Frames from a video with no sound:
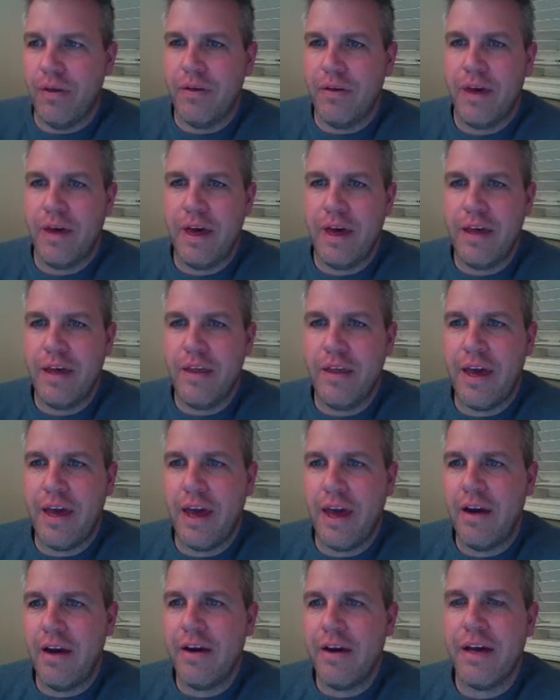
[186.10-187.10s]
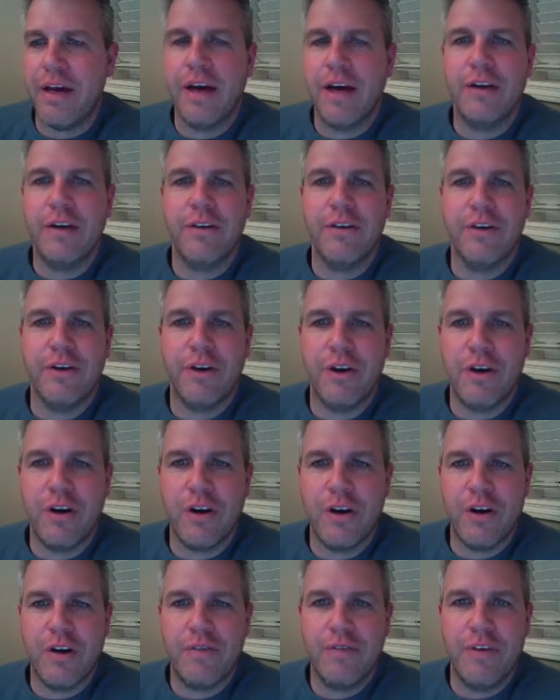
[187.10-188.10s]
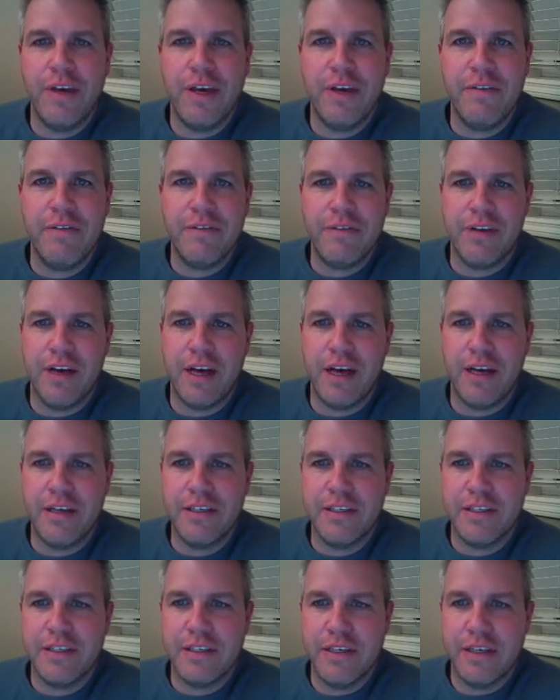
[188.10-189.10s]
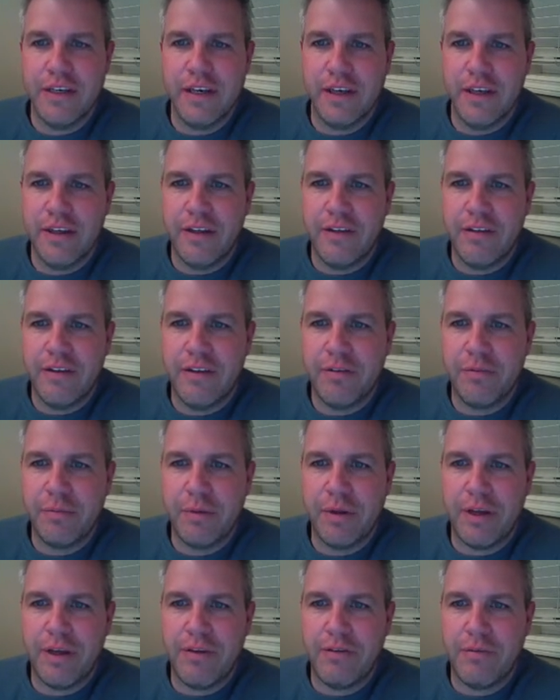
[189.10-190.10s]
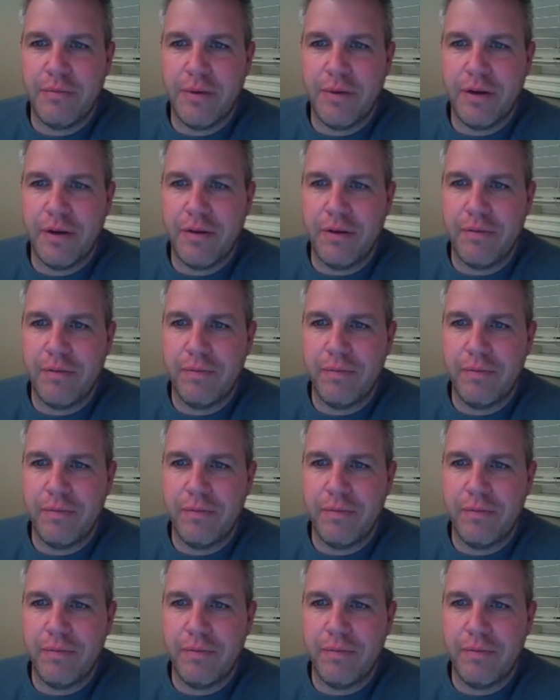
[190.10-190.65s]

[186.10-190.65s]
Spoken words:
Okay, and the area under the curve gives us displacement.